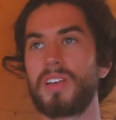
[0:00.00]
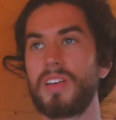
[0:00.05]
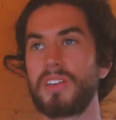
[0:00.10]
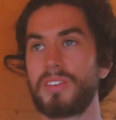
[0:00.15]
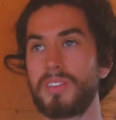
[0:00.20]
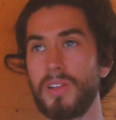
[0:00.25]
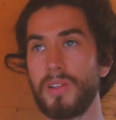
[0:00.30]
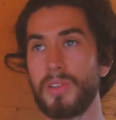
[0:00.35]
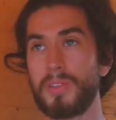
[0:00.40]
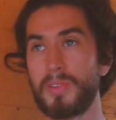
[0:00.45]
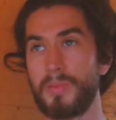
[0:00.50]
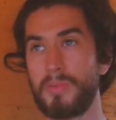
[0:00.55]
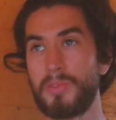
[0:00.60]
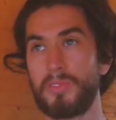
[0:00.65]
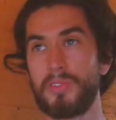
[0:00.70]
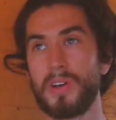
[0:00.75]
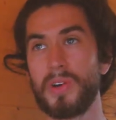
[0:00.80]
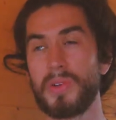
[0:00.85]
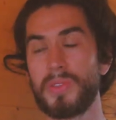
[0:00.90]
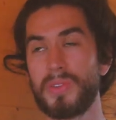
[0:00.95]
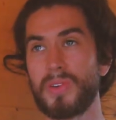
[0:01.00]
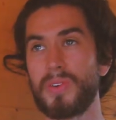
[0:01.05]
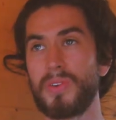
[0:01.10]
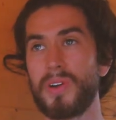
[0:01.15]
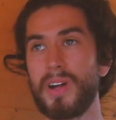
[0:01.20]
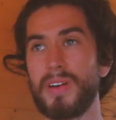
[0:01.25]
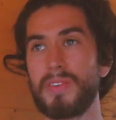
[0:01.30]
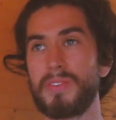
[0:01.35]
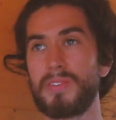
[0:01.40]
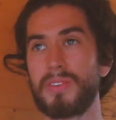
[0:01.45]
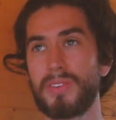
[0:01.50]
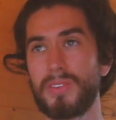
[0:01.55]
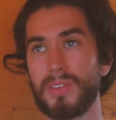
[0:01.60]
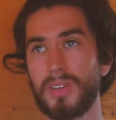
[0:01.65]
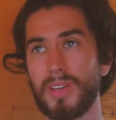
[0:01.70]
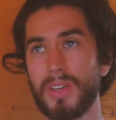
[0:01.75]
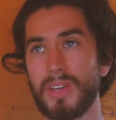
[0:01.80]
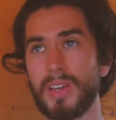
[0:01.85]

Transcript: I sold some photographs,